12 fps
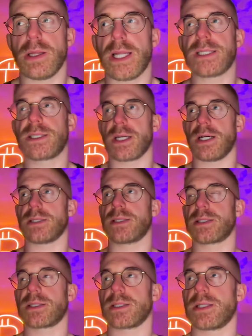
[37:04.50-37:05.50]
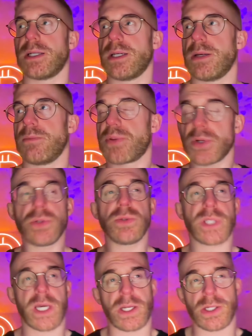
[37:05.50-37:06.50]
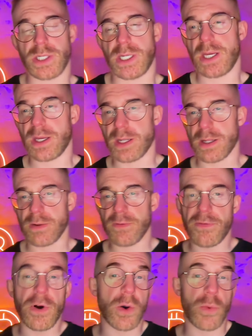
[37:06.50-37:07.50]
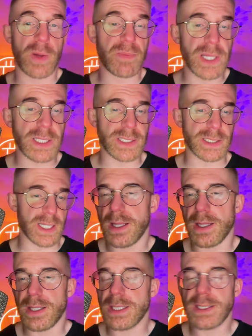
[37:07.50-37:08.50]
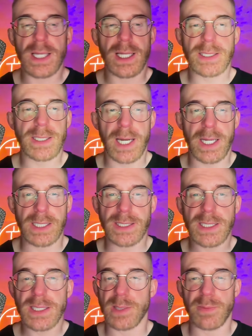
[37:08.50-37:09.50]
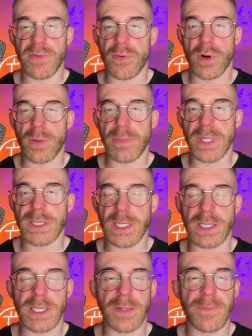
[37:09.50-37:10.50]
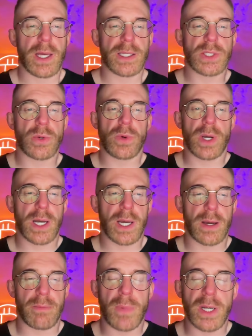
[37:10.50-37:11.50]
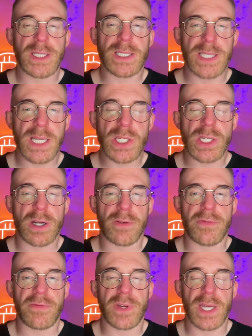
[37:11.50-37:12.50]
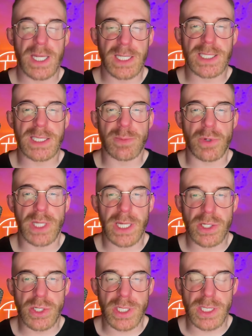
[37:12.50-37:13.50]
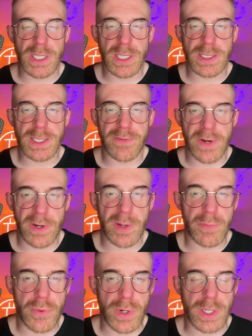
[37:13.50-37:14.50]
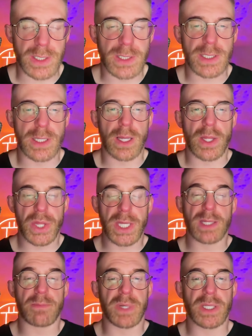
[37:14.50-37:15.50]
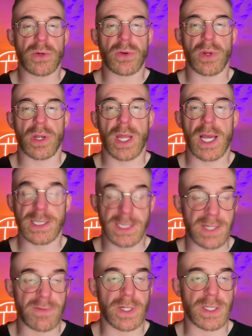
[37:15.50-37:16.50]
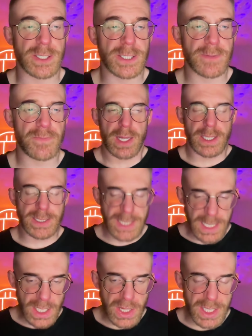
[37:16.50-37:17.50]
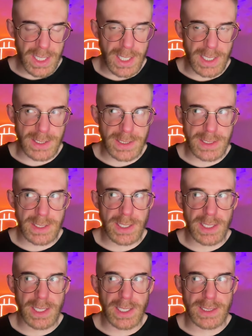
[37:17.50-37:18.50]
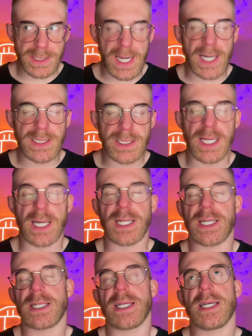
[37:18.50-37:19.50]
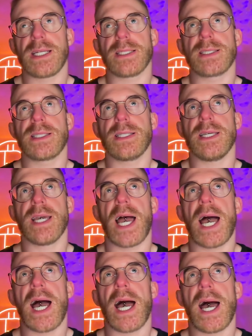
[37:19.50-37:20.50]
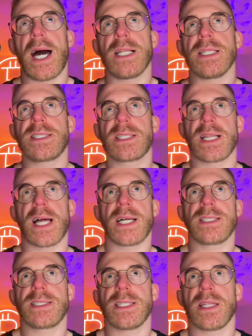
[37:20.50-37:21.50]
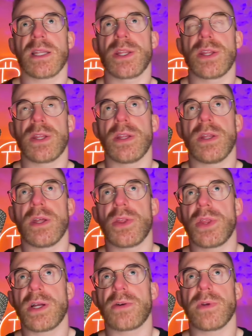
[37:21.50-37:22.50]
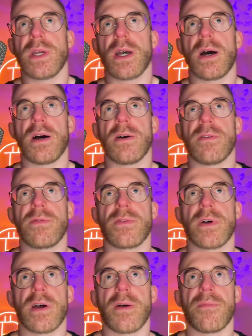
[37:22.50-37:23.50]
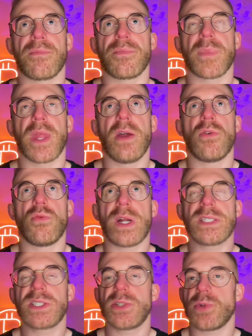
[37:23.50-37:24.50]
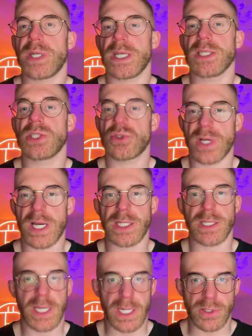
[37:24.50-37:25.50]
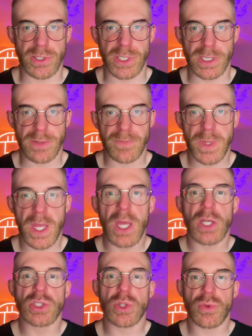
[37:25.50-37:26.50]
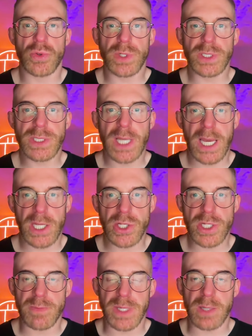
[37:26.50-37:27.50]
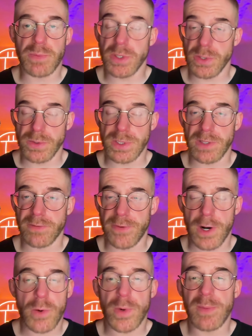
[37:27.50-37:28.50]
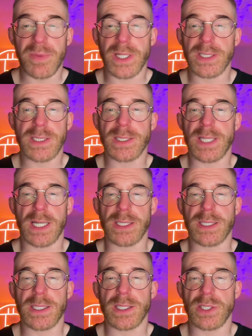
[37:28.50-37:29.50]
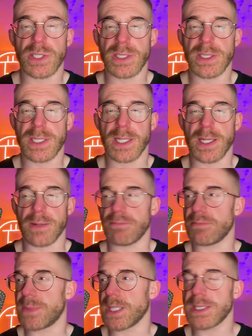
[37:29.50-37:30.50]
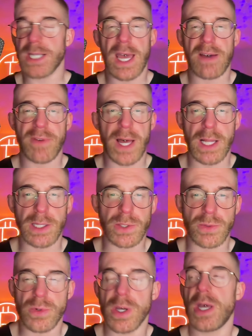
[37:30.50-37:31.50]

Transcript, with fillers: lets us produce energy in faraway places. And this has not existed before, basically. So uh, monetization of inaccessible energy is a very important uh, thing that Bitcoin has given us. The second thing is is tied to that, and it is the Alex Gladstein the theory of um, rescuing stranded energy. So there is energy being produced in faraway places that just uh, doesn't have value,